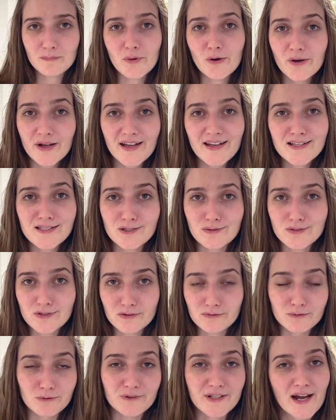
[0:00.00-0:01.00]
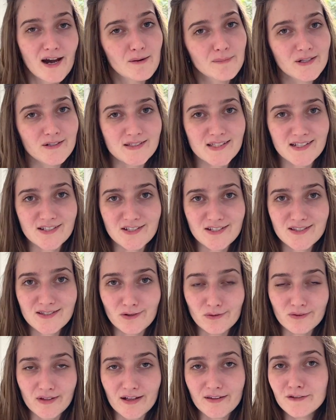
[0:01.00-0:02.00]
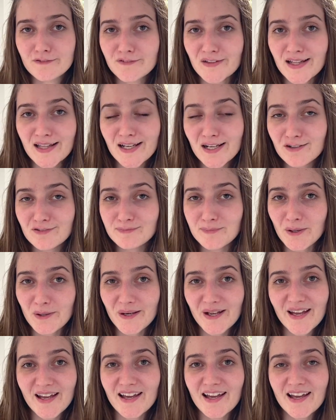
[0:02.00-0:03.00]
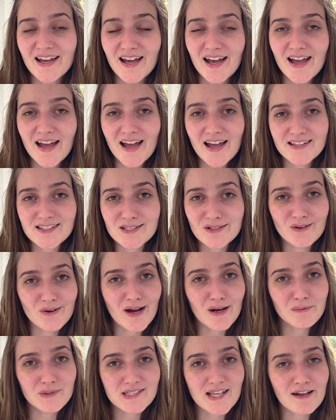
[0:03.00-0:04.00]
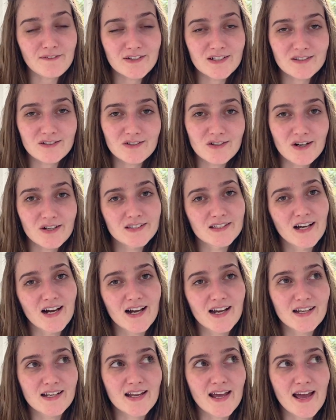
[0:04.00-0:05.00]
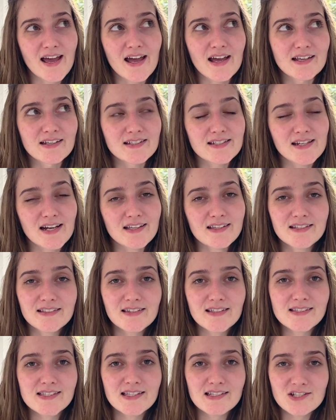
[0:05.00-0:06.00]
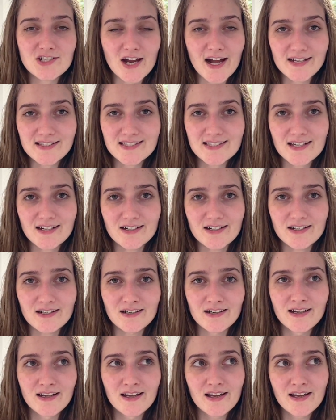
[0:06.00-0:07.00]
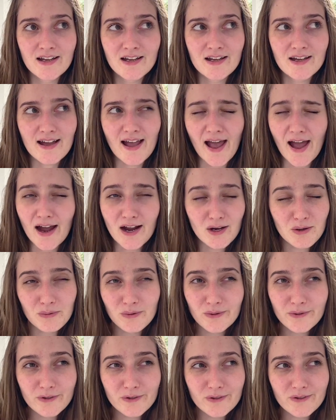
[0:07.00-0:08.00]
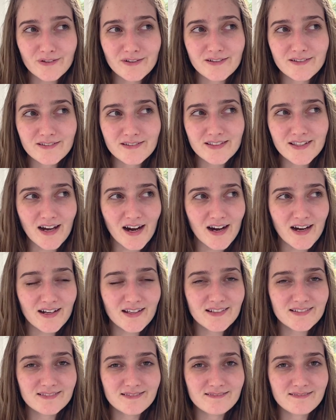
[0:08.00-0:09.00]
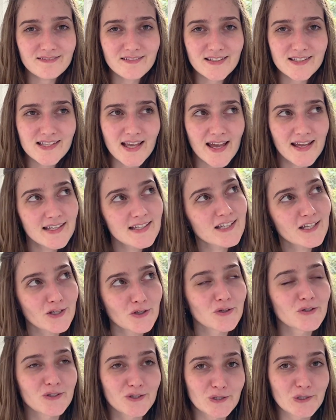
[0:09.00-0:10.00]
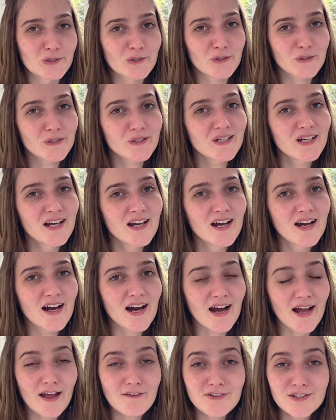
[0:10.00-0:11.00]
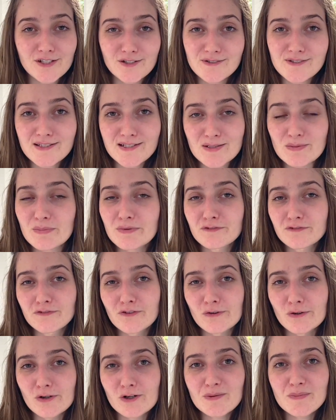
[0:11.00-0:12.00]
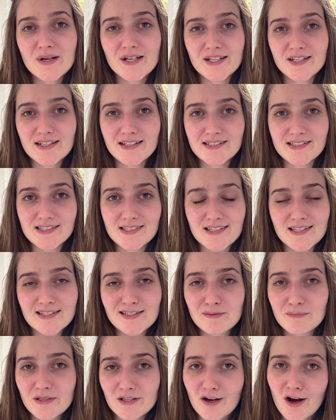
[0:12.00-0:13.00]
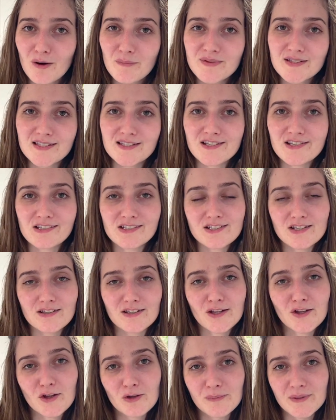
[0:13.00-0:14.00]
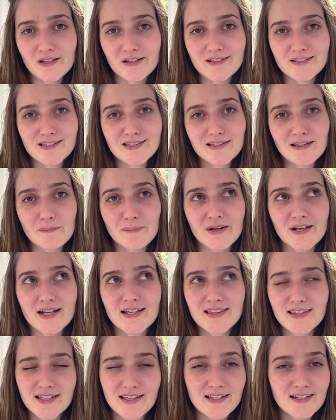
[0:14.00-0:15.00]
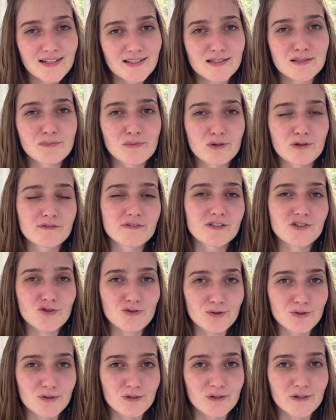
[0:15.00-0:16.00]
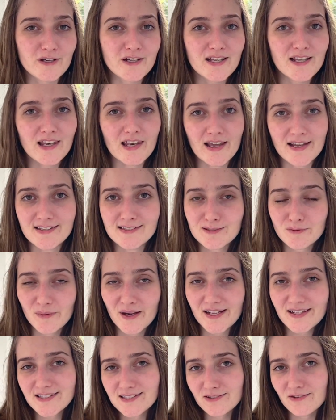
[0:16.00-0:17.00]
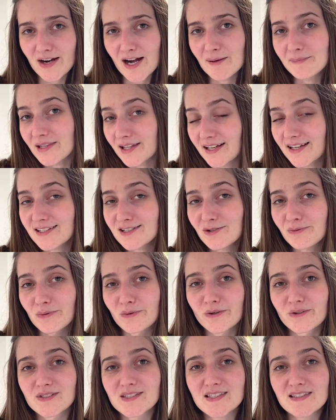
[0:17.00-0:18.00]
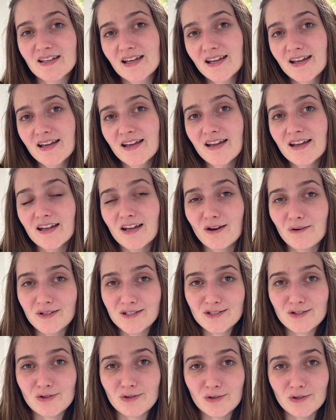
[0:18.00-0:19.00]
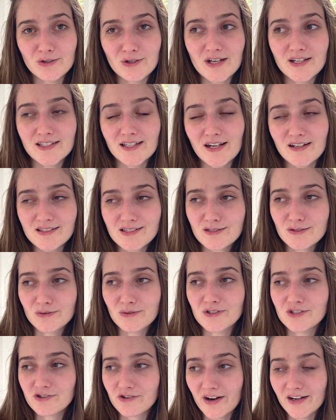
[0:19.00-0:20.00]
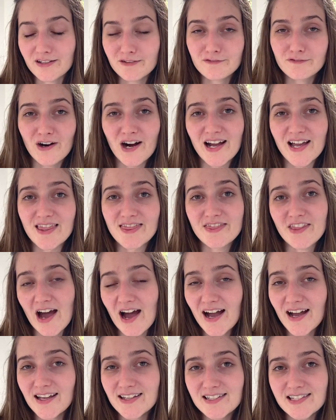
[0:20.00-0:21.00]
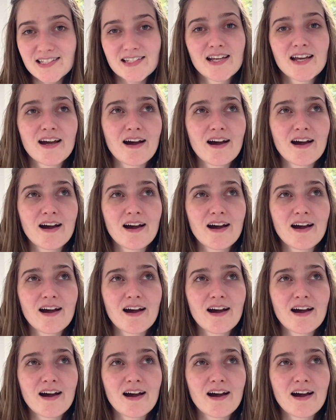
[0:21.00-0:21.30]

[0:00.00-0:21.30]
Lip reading: Mohair is also ruled out because I just don't like the feeling of mohair. So I was having a look online and I think there's a Chaska Aqua yarn. It's AQU. I haven't used it before, but it is a similar composition to the Cumulus, but I think it is more of a true lace weight. So I'm leaning towards going to a yarn store and trying to find that.